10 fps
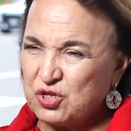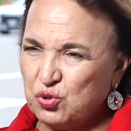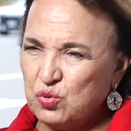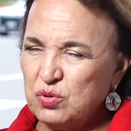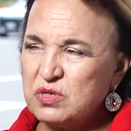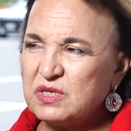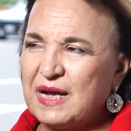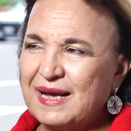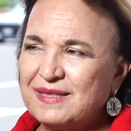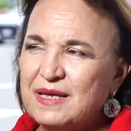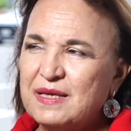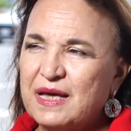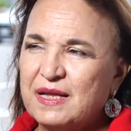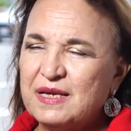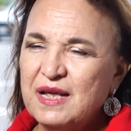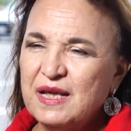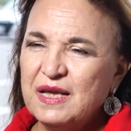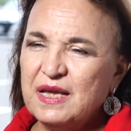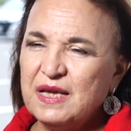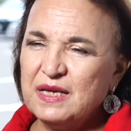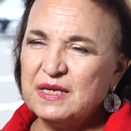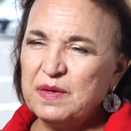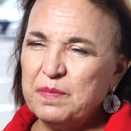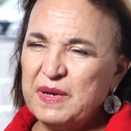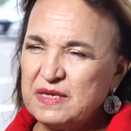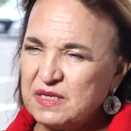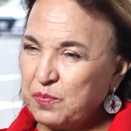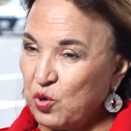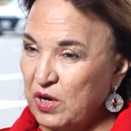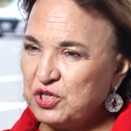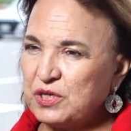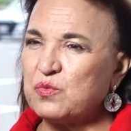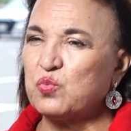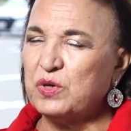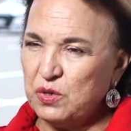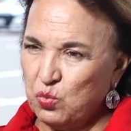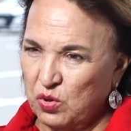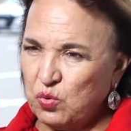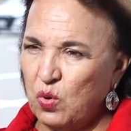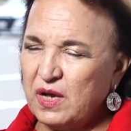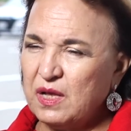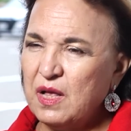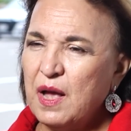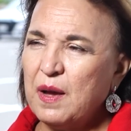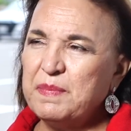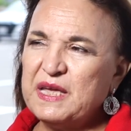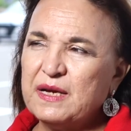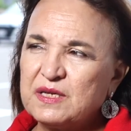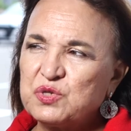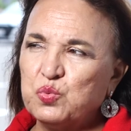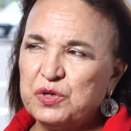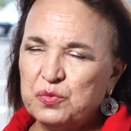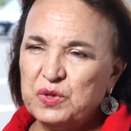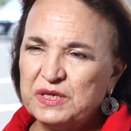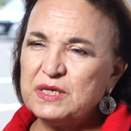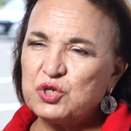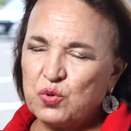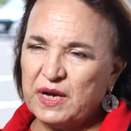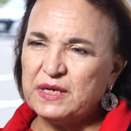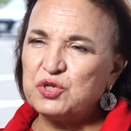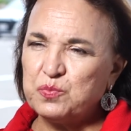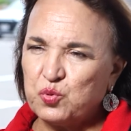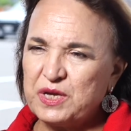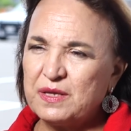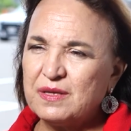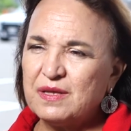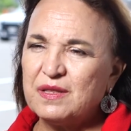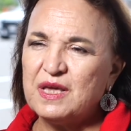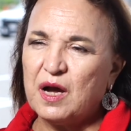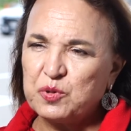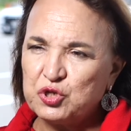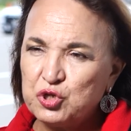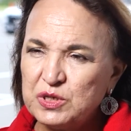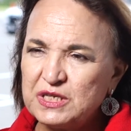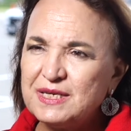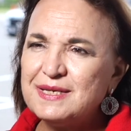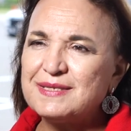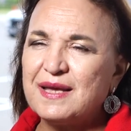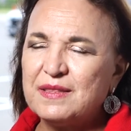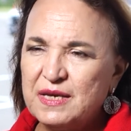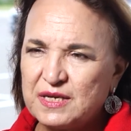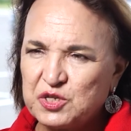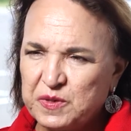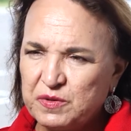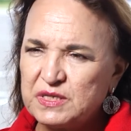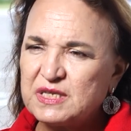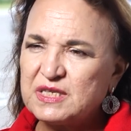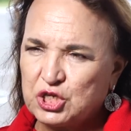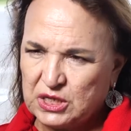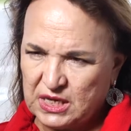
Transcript: students. I think that it makes the project really worthwhile because we're really trying to bring the opportunities and the experiences to